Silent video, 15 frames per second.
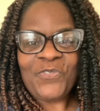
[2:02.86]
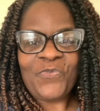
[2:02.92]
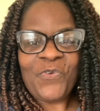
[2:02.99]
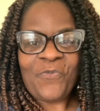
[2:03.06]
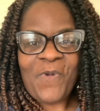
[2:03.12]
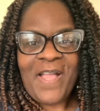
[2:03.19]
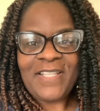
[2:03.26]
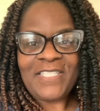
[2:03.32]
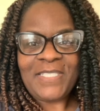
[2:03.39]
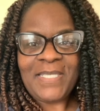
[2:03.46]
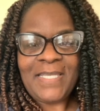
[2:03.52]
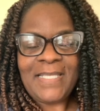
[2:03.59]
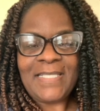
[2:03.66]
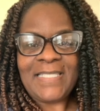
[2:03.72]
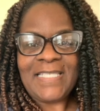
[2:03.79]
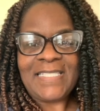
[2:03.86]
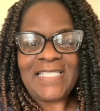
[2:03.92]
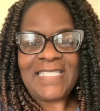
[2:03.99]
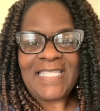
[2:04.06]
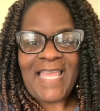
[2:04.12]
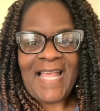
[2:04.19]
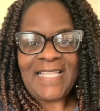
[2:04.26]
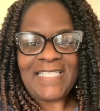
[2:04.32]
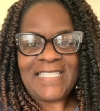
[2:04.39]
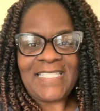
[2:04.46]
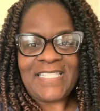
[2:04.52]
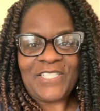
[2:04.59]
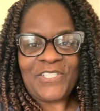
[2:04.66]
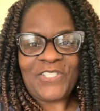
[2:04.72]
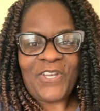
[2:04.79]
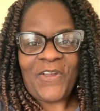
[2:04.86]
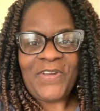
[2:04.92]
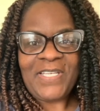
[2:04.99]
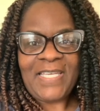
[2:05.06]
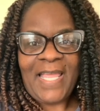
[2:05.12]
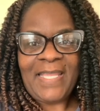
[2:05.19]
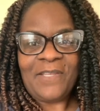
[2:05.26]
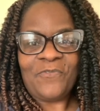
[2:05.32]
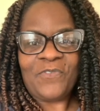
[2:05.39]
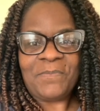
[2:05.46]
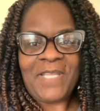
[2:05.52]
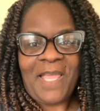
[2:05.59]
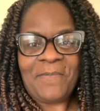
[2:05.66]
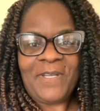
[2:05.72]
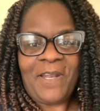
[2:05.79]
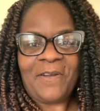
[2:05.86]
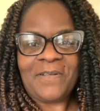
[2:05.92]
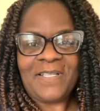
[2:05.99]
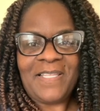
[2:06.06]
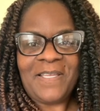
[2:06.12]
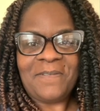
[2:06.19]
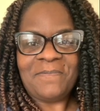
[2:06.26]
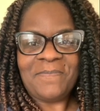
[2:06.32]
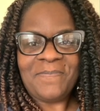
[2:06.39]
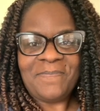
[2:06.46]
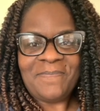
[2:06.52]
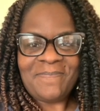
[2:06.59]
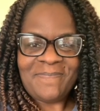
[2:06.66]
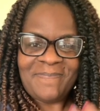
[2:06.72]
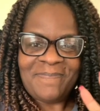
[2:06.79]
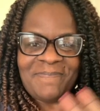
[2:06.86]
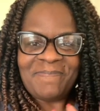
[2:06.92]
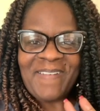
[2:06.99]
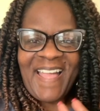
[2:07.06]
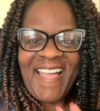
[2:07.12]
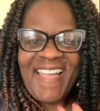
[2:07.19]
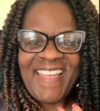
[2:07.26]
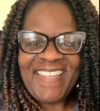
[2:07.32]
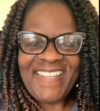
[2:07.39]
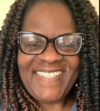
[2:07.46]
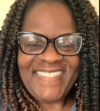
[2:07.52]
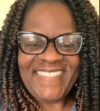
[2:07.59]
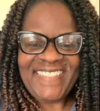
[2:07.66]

for watching. This is Alice in the Starry Night from Diamond Art Club. Bye.